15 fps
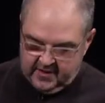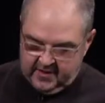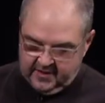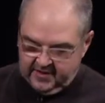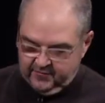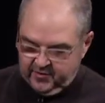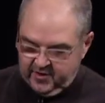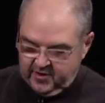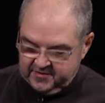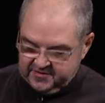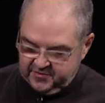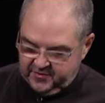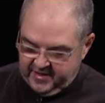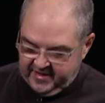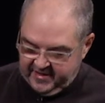and then we
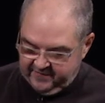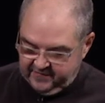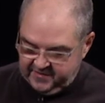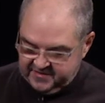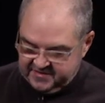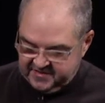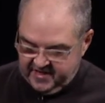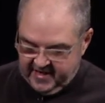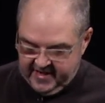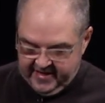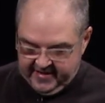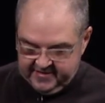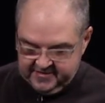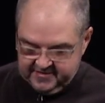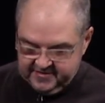also have the
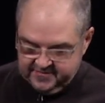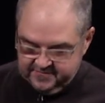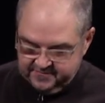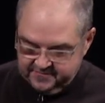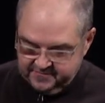sides.